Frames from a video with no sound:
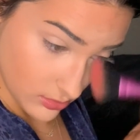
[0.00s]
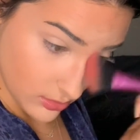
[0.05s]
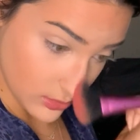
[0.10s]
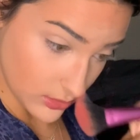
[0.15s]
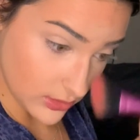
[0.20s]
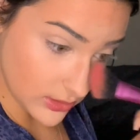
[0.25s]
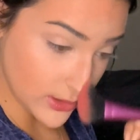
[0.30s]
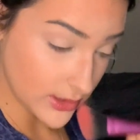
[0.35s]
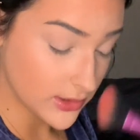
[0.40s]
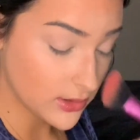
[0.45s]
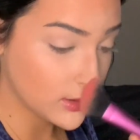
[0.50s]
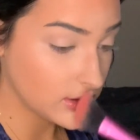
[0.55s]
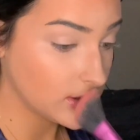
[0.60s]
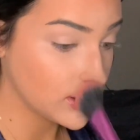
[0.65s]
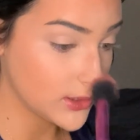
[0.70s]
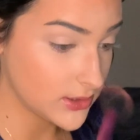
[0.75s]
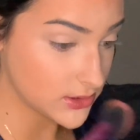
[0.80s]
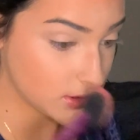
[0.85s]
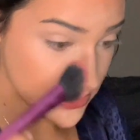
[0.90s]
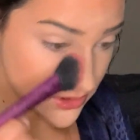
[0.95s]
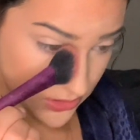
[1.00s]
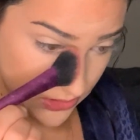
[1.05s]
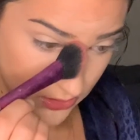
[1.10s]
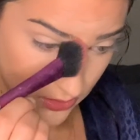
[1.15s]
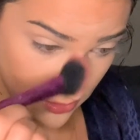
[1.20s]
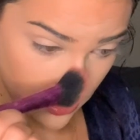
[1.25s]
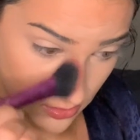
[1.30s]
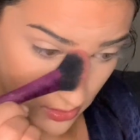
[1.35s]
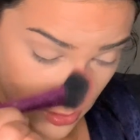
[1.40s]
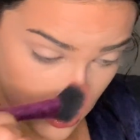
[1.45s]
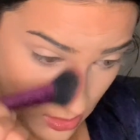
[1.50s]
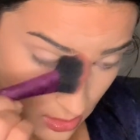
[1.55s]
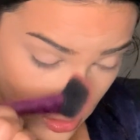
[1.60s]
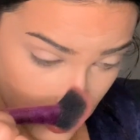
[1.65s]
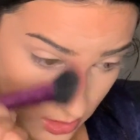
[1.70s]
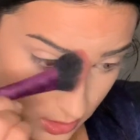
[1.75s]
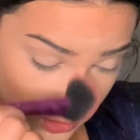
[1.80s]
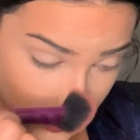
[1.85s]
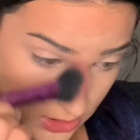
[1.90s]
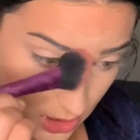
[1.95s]
Literally just
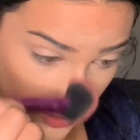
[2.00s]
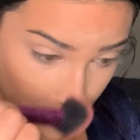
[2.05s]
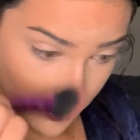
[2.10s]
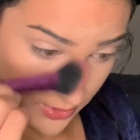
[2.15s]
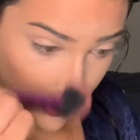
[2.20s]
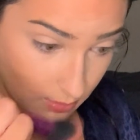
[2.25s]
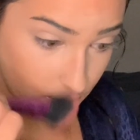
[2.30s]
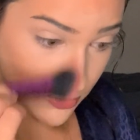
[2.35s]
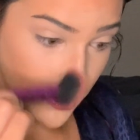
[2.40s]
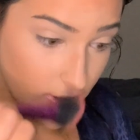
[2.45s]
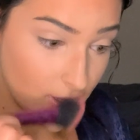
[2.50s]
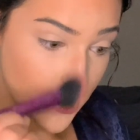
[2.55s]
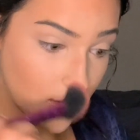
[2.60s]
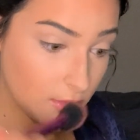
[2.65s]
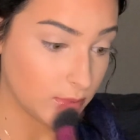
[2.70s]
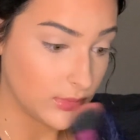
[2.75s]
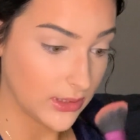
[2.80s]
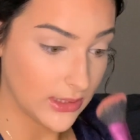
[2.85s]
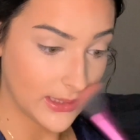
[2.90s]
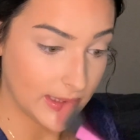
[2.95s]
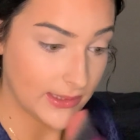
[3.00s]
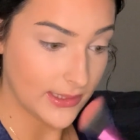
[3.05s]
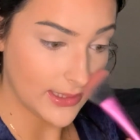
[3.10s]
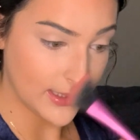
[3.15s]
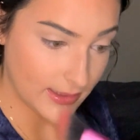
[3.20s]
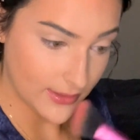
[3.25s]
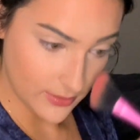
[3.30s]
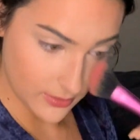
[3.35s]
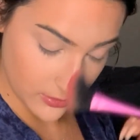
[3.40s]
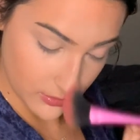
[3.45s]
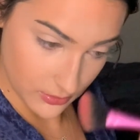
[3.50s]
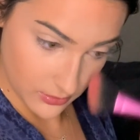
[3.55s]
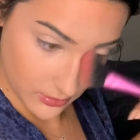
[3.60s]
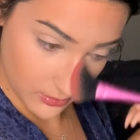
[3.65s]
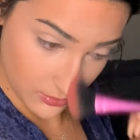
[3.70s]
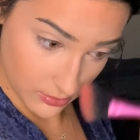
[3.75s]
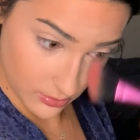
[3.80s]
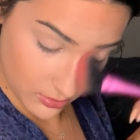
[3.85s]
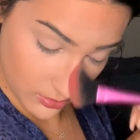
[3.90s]
top of the brow, blend down,